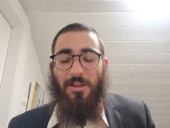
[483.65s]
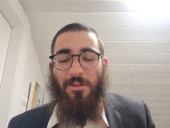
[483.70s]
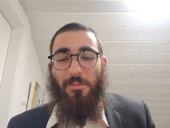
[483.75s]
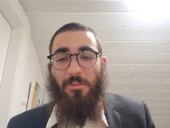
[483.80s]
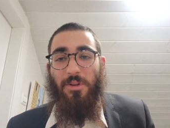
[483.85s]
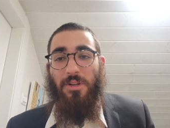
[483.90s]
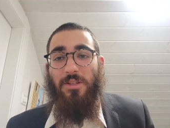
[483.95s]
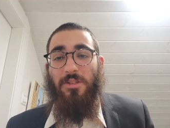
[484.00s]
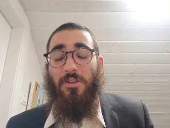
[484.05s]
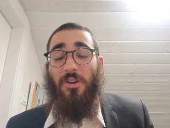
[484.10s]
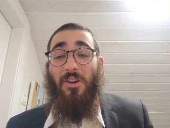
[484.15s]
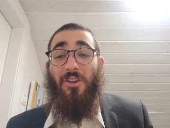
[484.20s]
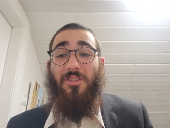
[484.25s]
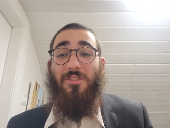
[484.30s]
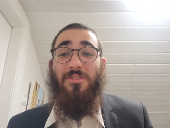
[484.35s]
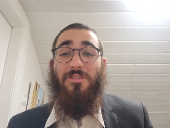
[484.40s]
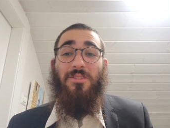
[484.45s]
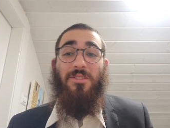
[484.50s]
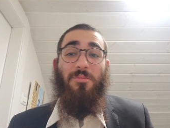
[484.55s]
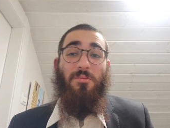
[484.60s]
but it's
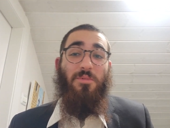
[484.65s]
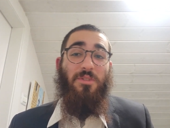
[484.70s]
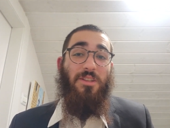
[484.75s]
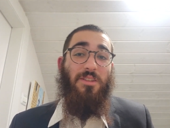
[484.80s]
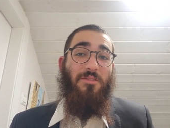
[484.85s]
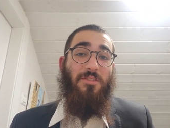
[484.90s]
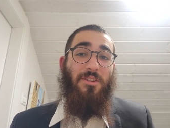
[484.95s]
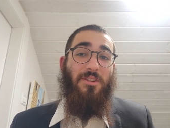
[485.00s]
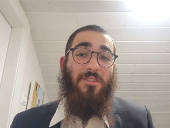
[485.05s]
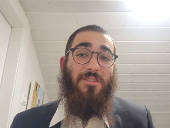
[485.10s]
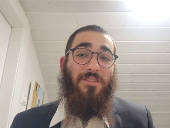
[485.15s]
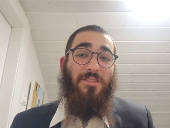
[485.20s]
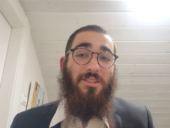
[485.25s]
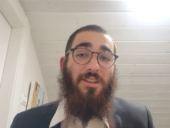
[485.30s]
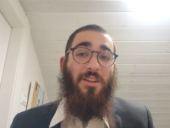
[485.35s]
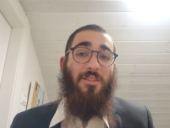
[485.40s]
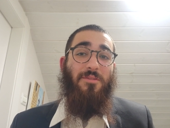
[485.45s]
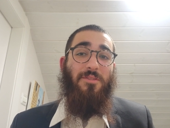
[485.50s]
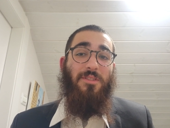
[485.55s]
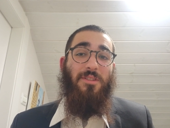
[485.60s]
harder to believe in
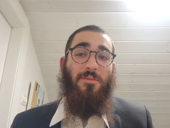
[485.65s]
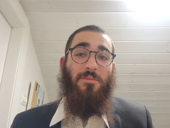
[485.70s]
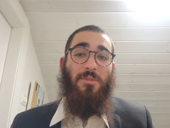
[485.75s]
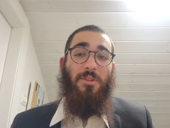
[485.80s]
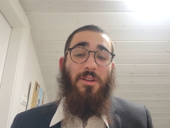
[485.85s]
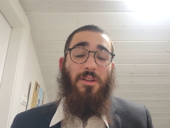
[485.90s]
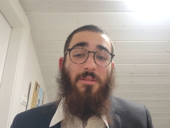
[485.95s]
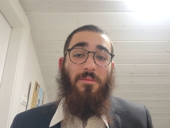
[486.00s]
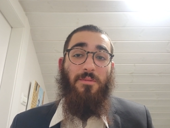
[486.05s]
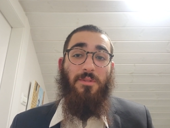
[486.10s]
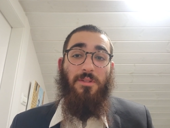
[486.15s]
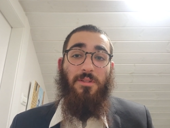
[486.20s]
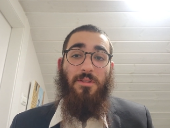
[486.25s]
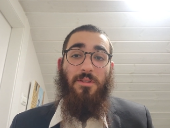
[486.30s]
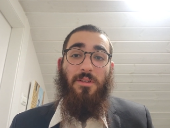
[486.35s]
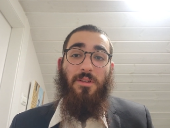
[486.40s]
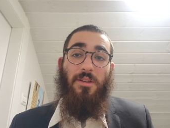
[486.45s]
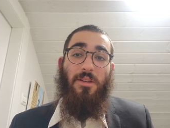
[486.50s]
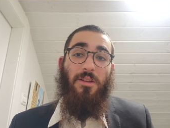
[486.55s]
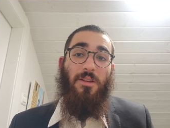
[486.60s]
ourselves sometimes
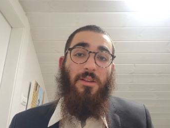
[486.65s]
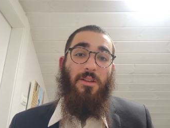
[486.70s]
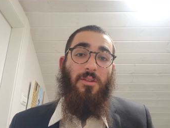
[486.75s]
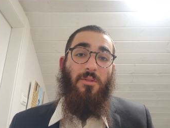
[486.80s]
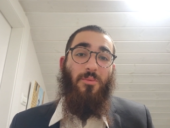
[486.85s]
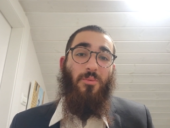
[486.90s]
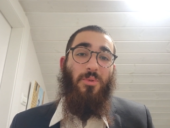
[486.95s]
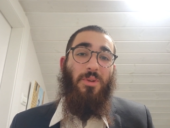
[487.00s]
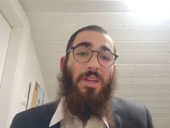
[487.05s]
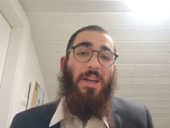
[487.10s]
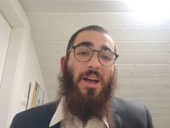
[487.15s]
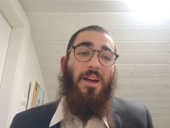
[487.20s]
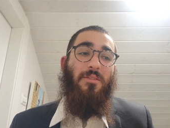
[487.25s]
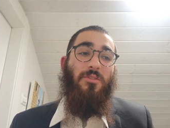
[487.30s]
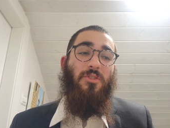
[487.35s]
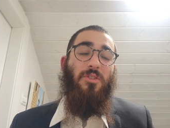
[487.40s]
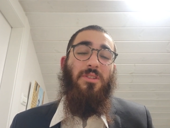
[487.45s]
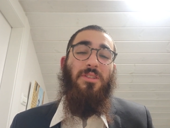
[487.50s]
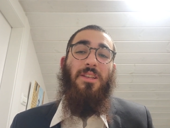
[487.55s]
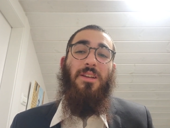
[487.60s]
we
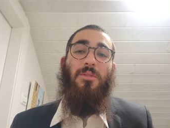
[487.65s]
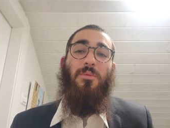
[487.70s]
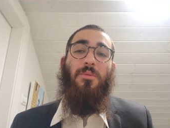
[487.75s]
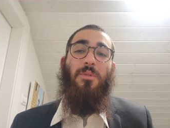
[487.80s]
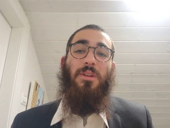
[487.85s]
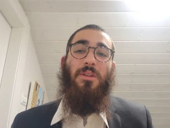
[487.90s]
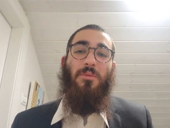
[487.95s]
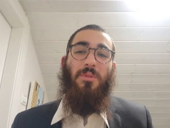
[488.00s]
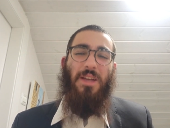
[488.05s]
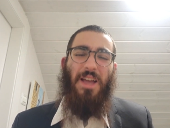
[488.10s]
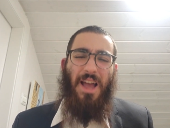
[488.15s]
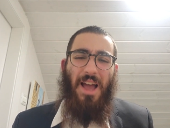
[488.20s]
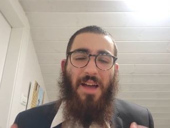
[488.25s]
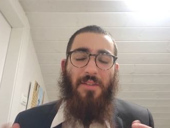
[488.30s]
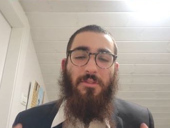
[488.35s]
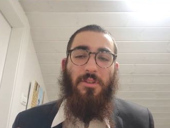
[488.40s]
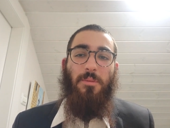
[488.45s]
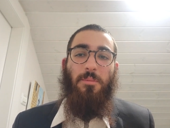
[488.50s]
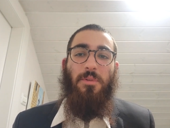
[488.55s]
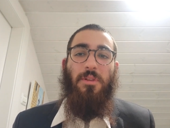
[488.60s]
have just like we
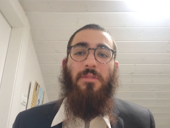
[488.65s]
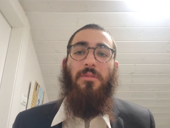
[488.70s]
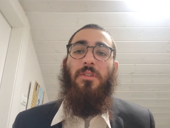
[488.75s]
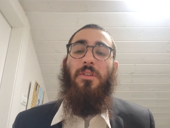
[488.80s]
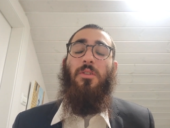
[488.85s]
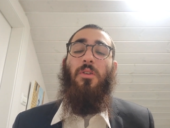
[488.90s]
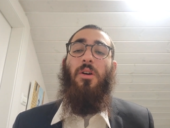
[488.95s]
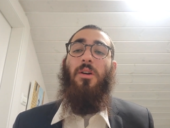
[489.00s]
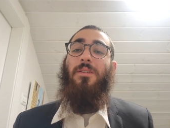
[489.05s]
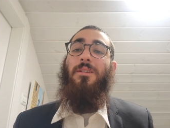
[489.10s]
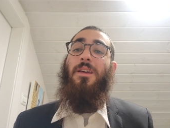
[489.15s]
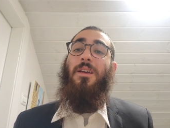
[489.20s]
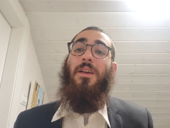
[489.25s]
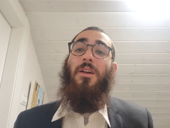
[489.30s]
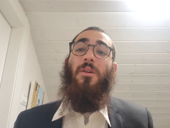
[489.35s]
have to believe in God,